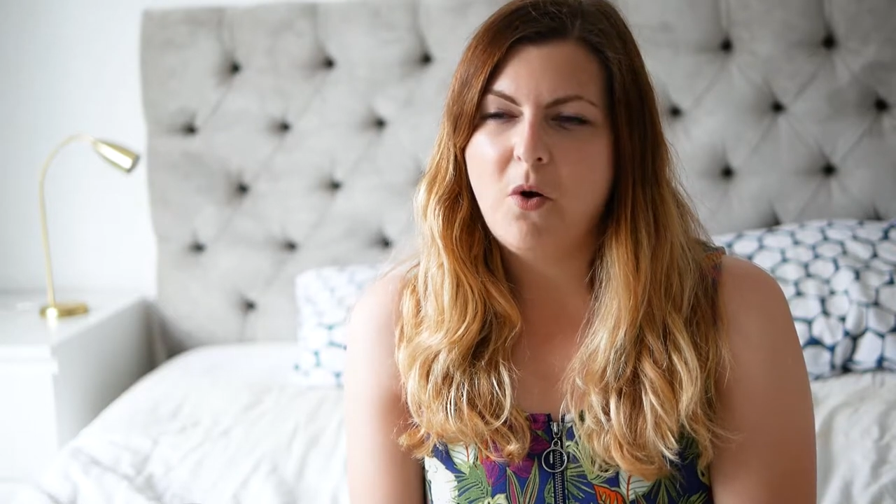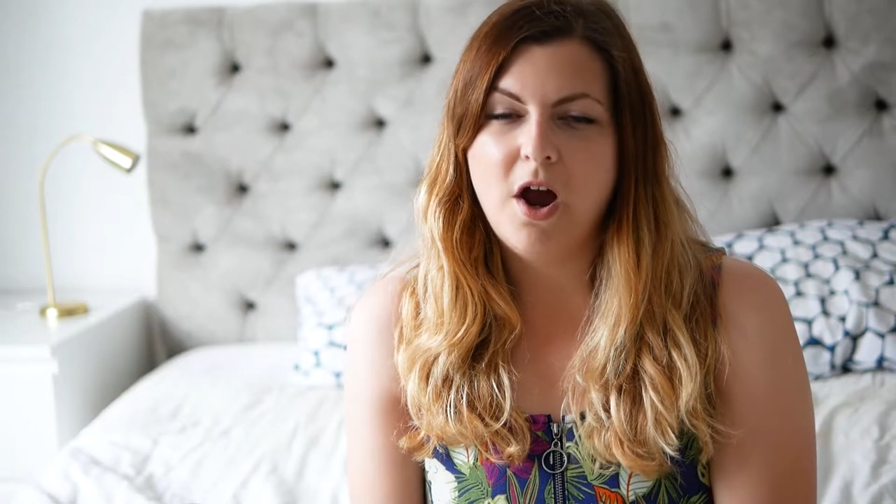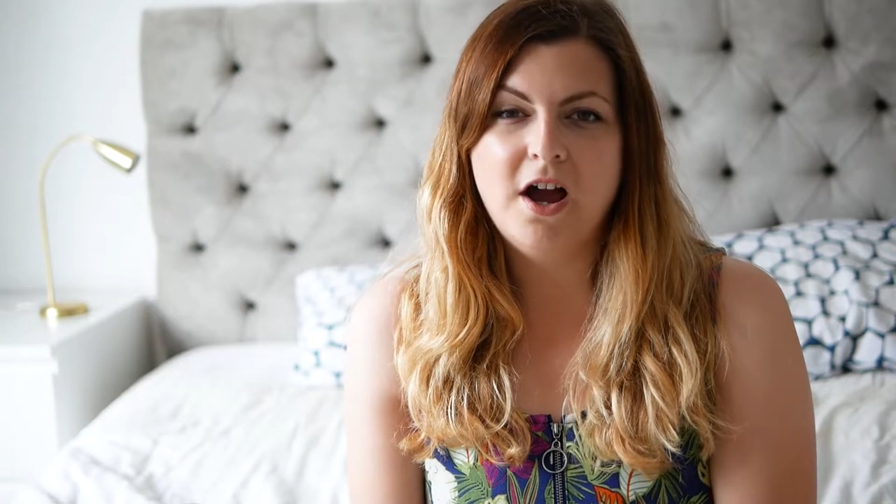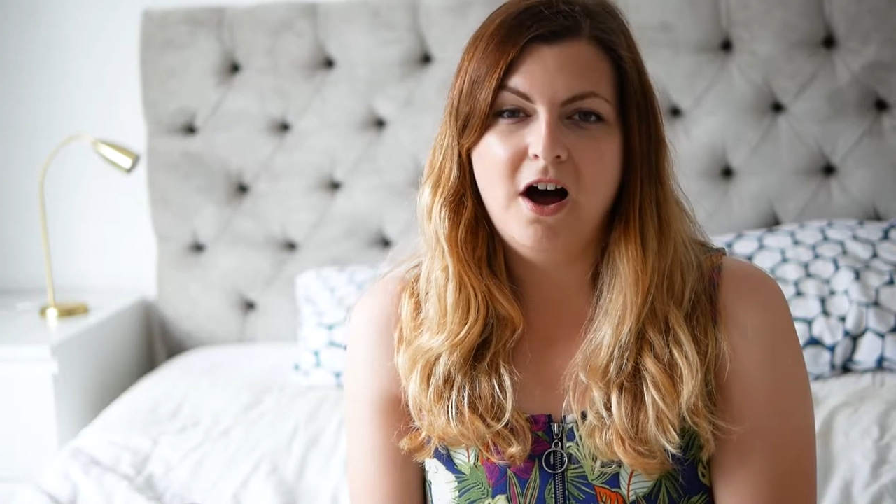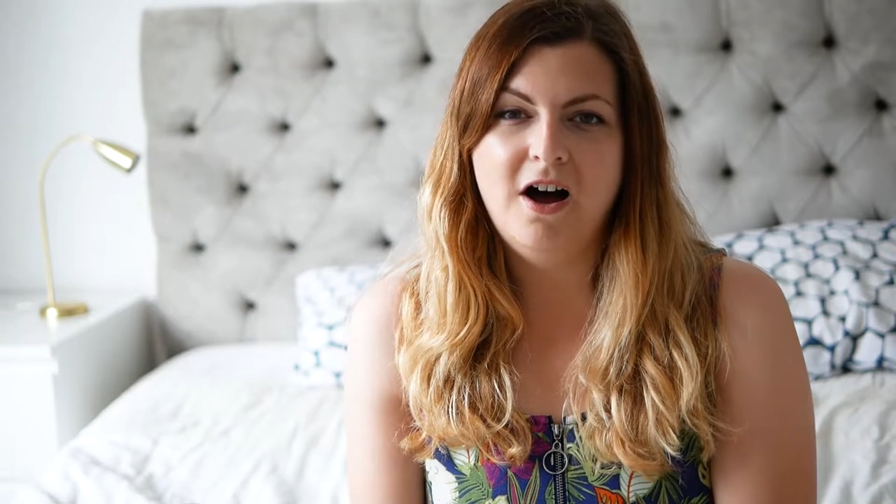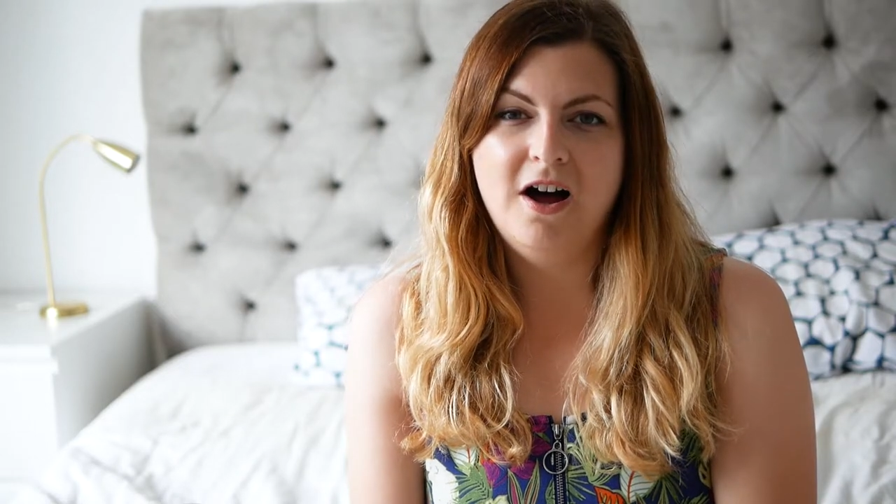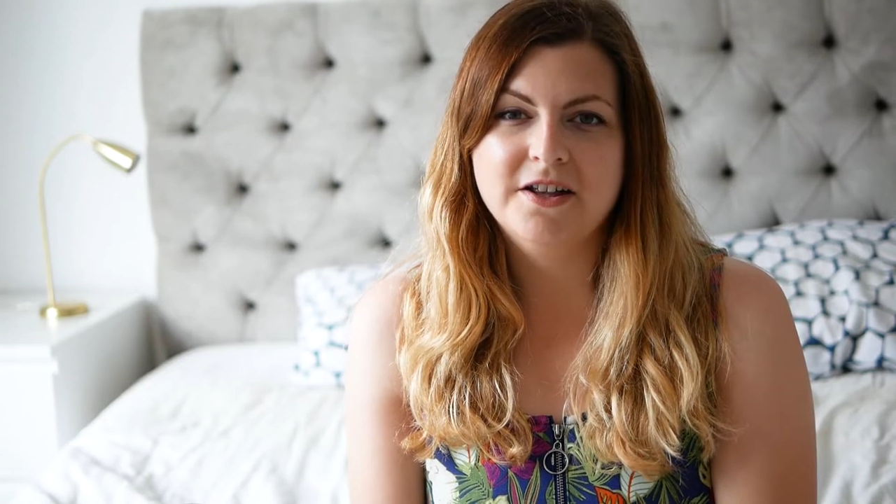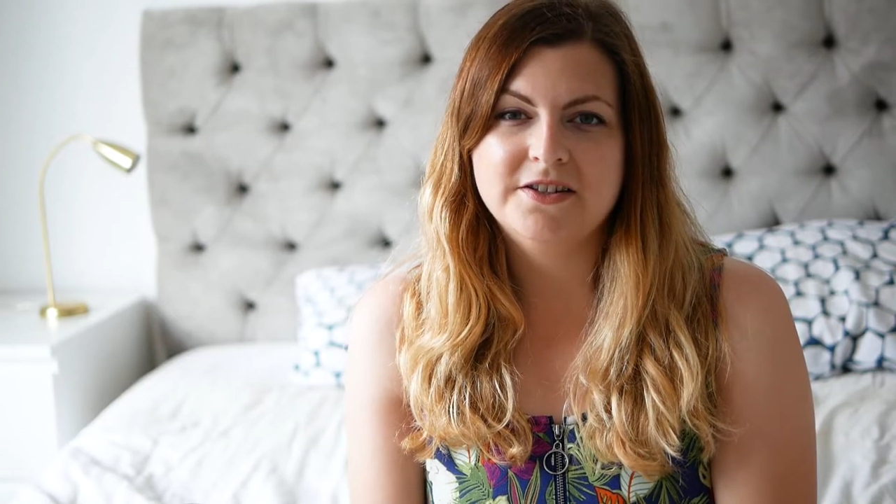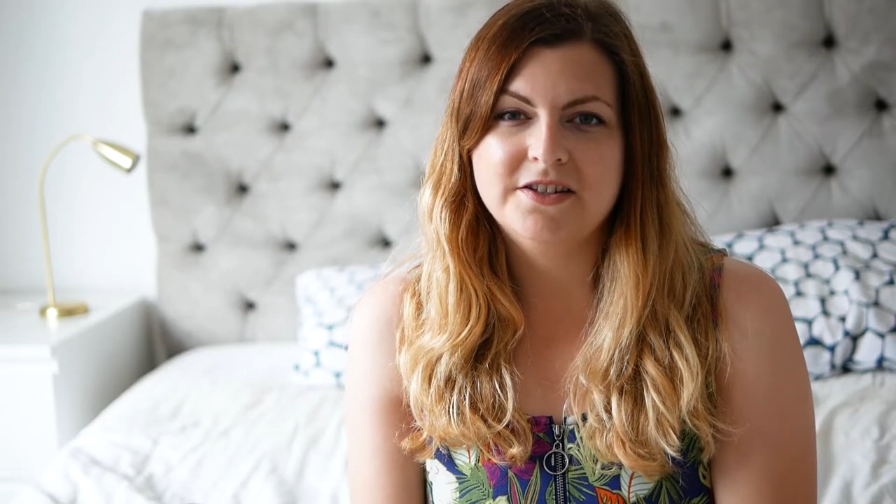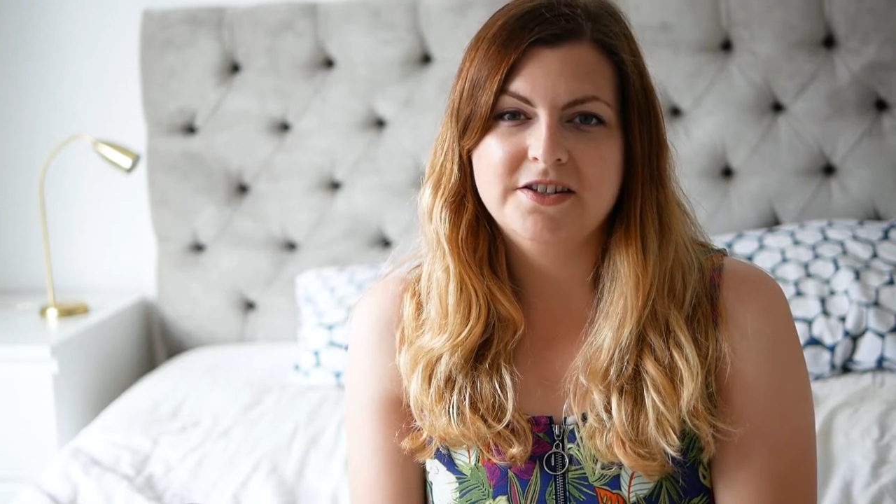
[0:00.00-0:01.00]
quite
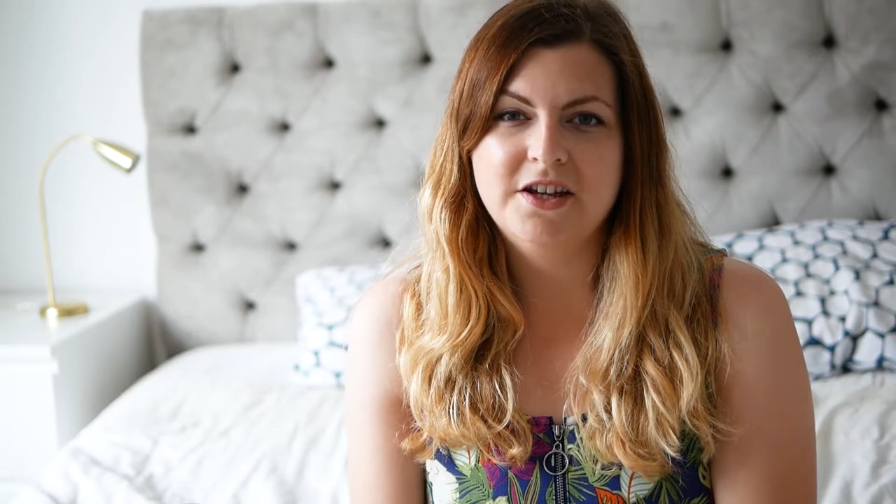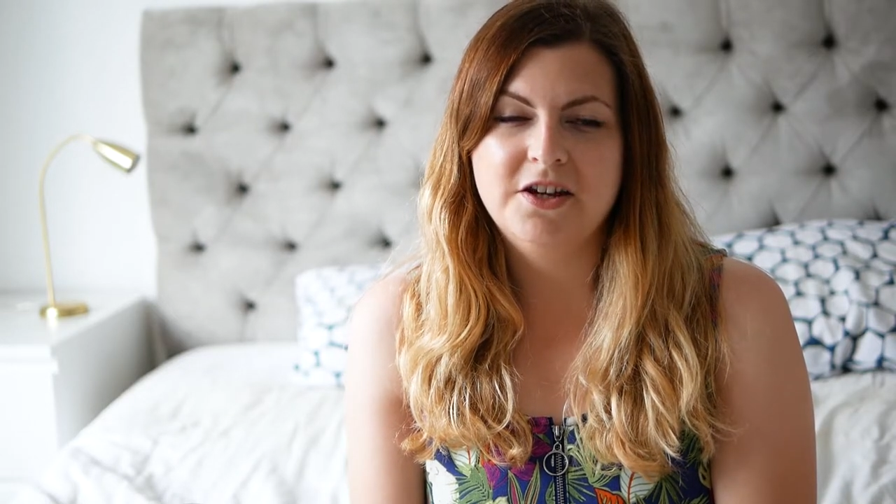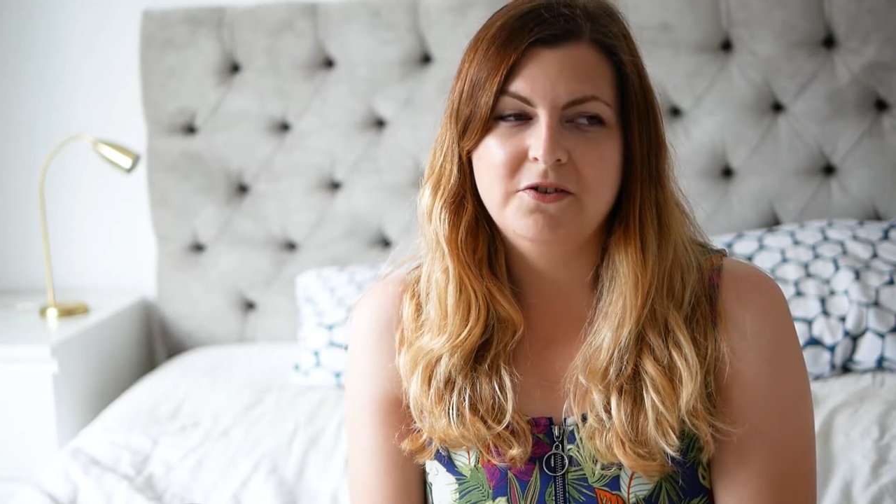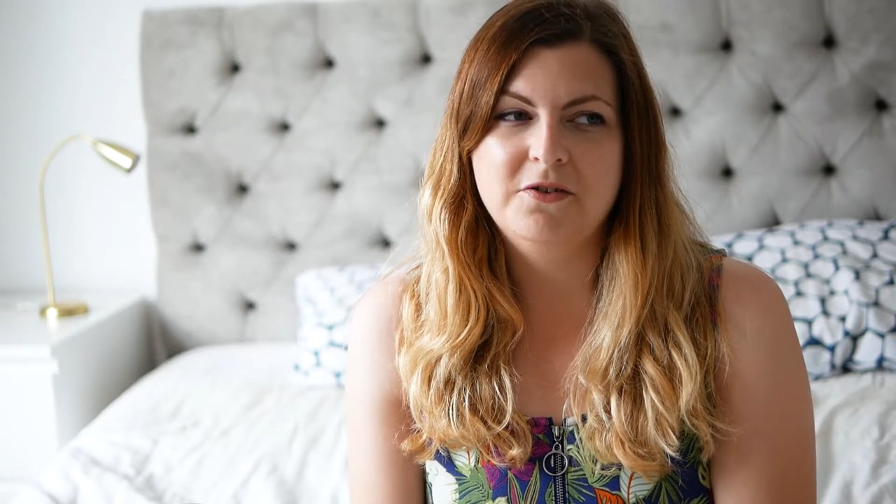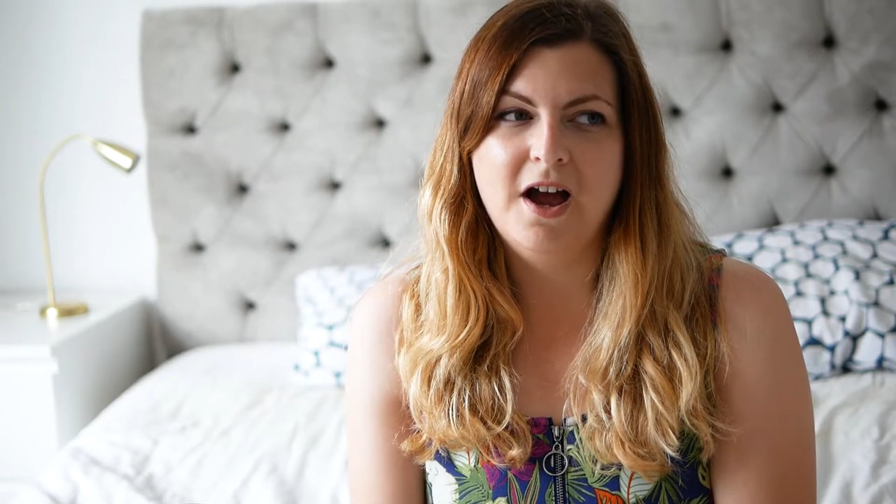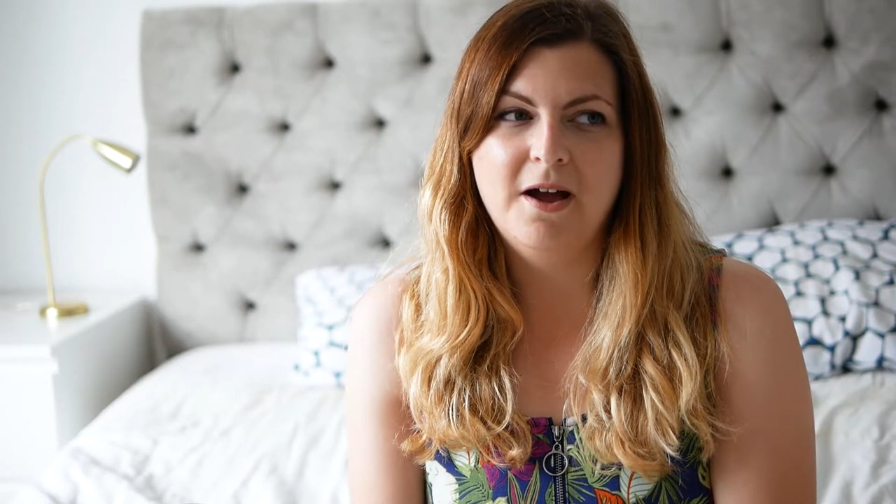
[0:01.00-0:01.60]
hard to